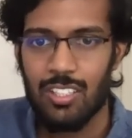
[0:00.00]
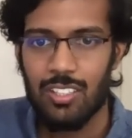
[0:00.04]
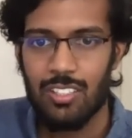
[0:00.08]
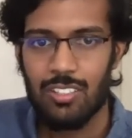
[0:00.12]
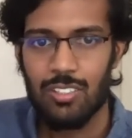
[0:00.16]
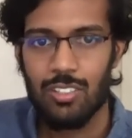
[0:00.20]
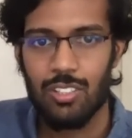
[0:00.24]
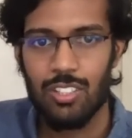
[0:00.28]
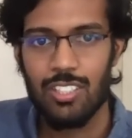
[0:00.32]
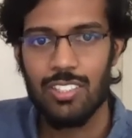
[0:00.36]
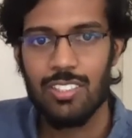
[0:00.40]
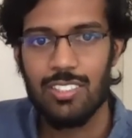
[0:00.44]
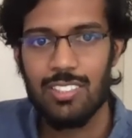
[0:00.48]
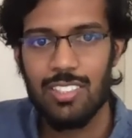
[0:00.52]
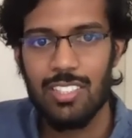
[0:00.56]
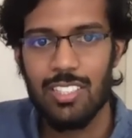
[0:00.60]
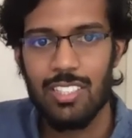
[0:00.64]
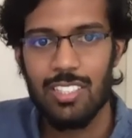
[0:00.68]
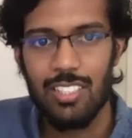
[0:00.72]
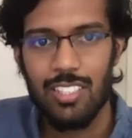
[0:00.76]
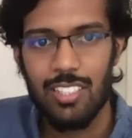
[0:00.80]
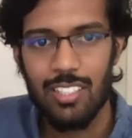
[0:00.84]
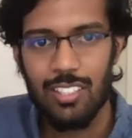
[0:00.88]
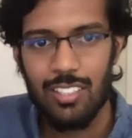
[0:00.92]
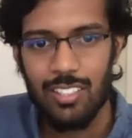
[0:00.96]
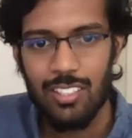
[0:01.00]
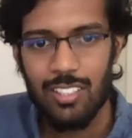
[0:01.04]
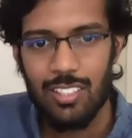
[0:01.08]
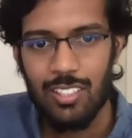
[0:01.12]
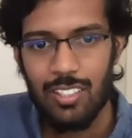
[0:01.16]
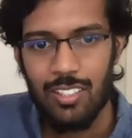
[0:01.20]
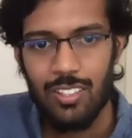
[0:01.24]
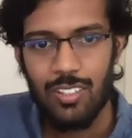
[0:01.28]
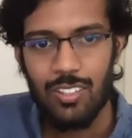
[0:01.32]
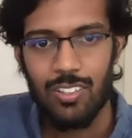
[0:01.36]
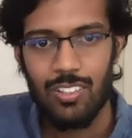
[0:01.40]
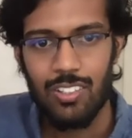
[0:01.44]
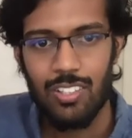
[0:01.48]
You can see here
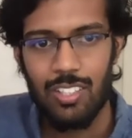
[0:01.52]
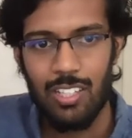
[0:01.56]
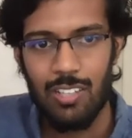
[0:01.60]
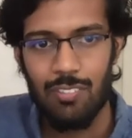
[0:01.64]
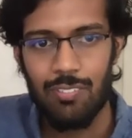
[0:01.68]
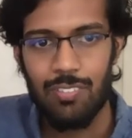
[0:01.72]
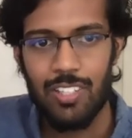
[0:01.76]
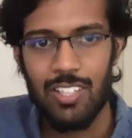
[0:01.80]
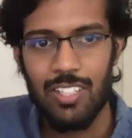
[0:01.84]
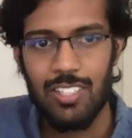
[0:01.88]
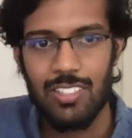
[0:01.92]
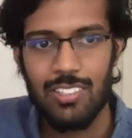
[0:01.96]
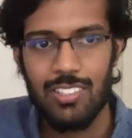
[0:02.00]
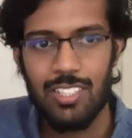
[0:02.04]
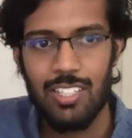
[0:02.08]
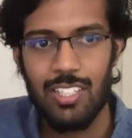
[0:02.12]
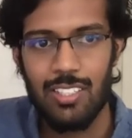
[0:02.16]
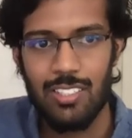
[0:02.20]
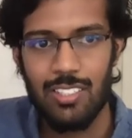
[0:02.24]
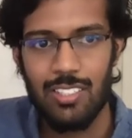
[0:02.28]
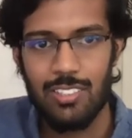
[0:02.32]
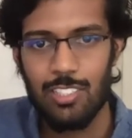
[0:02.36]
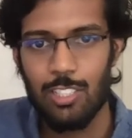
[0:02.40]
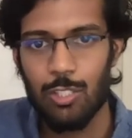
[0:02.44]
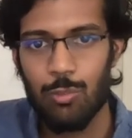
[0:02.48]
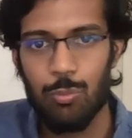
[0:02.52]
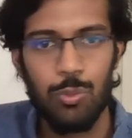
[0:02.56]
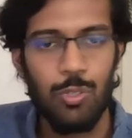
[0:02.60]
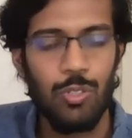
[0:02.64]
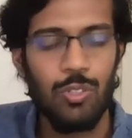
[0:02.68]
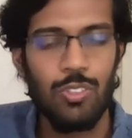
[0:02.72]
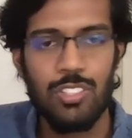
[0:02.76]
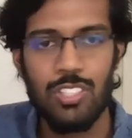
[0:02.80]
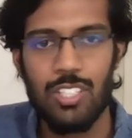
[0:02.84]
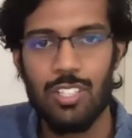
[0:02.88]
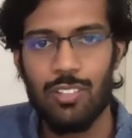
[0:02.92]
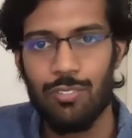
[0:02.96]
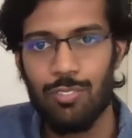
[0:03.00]
on the left hand side, the
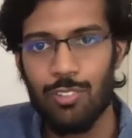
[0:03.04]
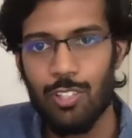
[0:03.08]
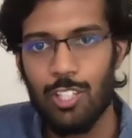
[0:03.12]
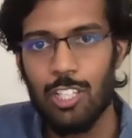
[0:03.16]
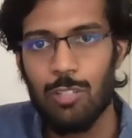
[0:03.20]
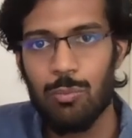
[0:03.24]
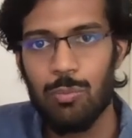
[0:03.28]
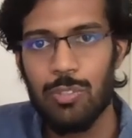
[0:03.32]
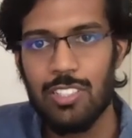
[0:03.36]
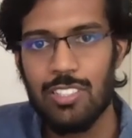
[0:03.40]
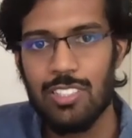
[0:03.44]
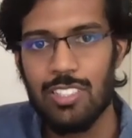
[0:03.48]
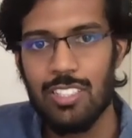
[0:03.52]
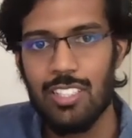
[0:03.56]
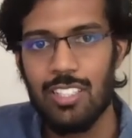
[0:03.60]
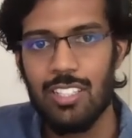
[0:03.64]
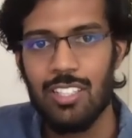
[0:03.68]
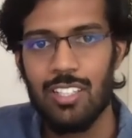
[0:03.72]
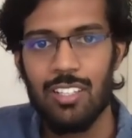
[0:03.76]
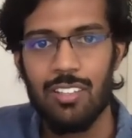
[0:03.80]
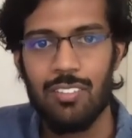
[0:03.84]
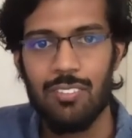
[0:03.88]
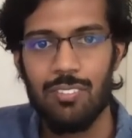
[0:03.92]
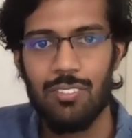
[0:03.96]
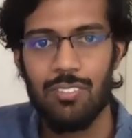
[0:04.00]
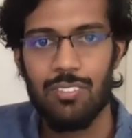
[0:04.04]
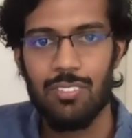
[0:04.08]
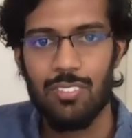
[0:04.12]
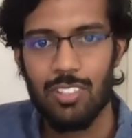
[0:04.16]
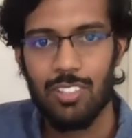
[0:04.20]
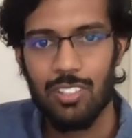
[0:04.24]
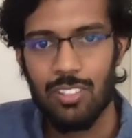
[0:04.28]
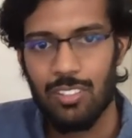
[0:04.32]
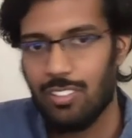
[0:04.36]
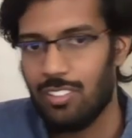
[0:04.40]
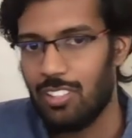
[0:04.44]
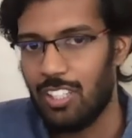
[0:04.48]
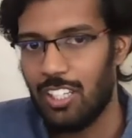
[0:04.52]
CPUs are fully busy
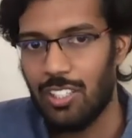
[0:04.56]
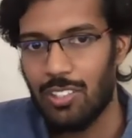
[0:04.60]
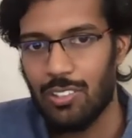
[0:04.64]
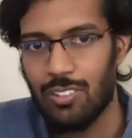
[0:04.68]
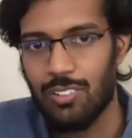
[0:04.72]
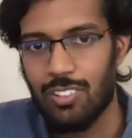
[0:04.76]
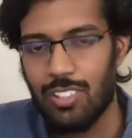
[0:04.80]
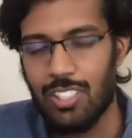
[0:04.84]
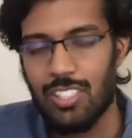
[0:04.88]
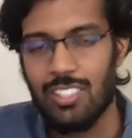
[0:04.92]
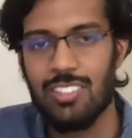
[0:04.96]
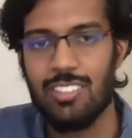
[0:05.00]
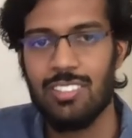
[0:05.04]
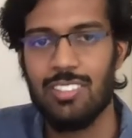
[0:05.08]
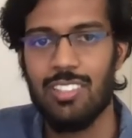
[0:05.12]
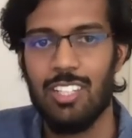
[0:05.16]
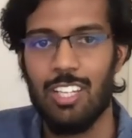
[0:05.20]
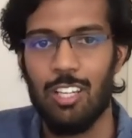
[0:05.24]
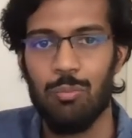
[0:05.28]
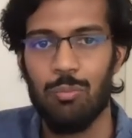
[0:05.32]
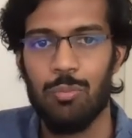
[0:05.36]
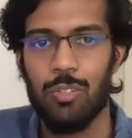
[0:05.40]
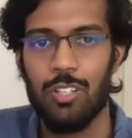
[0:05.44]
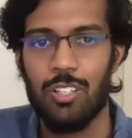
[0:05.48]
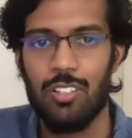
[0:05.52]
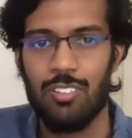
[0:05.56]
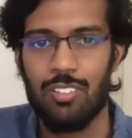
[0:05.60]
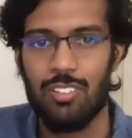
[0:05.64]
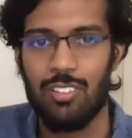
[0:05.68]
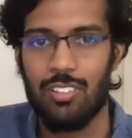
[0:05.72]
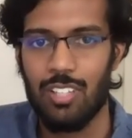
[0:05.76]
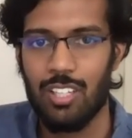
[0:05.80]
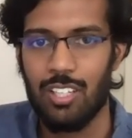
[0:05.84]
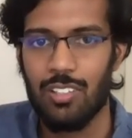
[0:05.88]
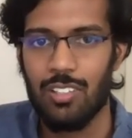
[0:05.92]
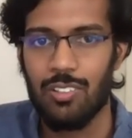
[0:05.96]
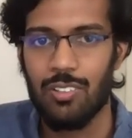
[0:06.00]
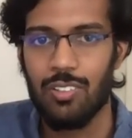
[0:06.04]
trying to crunch the numbers,
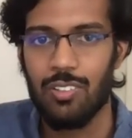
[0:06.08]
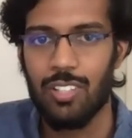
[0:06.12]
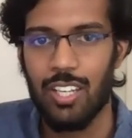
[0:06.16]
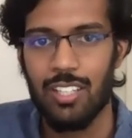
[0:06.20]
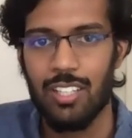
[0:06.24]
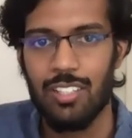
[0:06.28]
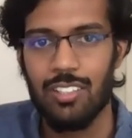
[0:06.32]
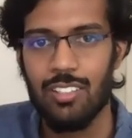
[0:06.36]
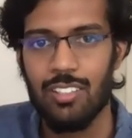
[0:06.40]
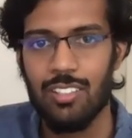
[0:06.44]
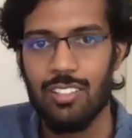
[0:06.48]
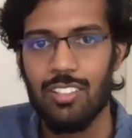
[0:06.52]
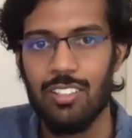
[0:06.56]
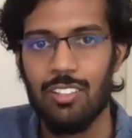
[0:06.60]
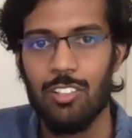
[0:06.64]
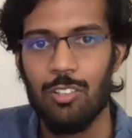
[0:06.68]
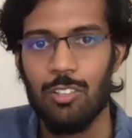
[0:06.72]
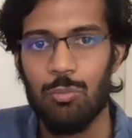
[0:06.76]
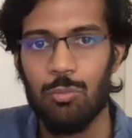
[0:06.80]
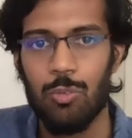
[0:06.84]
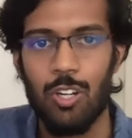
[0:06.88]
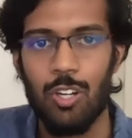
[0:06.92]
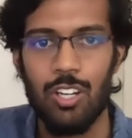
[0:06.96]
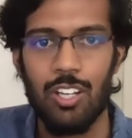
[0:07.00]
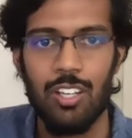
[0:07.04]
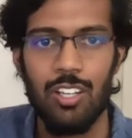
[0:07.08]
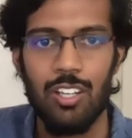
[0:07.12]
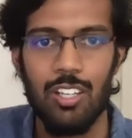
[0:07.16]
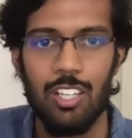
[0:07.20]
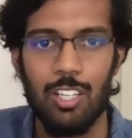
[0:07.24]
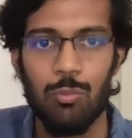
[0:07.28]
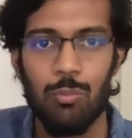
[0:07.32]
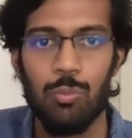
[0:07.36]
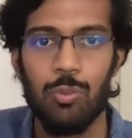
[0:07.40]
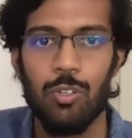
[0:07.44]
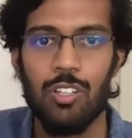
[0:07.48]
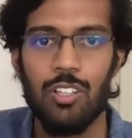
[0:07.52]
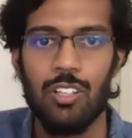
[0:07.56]
trying to get the model
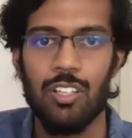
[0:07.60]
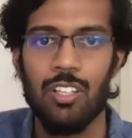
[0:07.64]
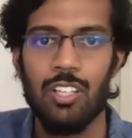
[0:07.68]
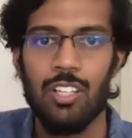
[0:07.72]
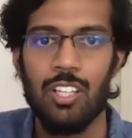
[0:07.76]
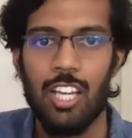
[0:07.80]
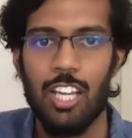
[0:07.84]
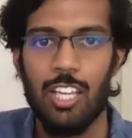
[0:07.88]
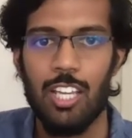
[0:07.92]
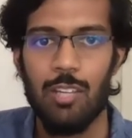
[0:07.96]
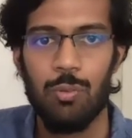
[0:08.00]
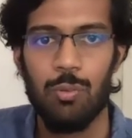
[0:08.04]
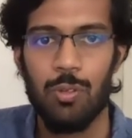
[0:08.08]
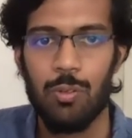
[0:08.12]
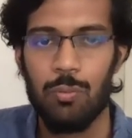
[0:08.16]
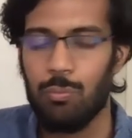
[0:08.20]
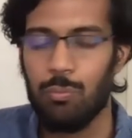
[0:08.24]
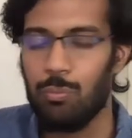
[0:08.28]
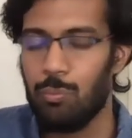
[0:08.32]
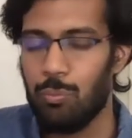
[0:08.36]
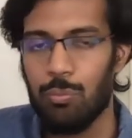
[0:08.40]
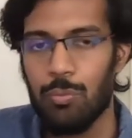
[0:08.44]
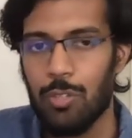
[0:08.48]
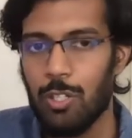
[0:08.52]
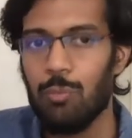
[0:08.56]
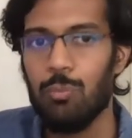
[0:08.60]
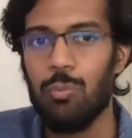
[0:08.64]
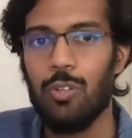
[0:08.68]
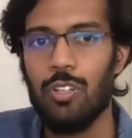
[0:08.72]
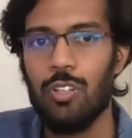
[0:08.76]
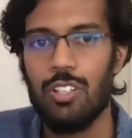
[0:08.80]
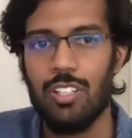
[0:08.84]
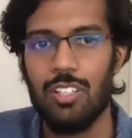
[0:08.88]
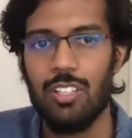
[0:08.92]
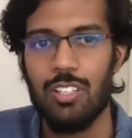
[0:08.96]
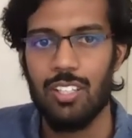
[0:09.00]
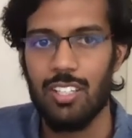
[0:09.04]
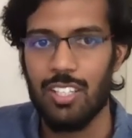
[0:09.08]
input
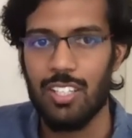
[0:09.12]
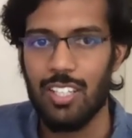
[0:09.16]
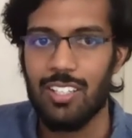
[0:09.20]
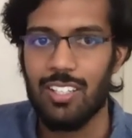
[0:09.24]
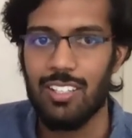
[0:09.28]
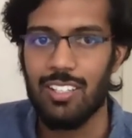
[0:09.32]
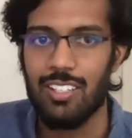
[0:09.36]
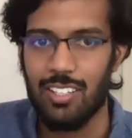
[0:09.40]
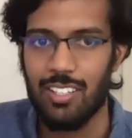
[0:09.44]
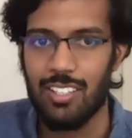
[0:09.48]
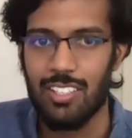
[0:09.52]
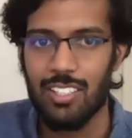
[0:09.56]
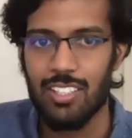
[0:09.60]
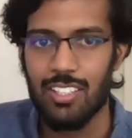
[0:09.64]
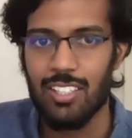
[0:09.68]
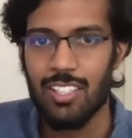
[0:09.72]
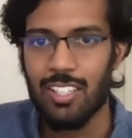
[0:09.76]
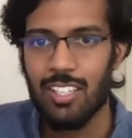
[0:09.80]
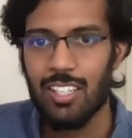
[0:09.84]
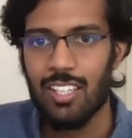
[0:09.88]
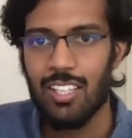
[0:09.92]
data ready.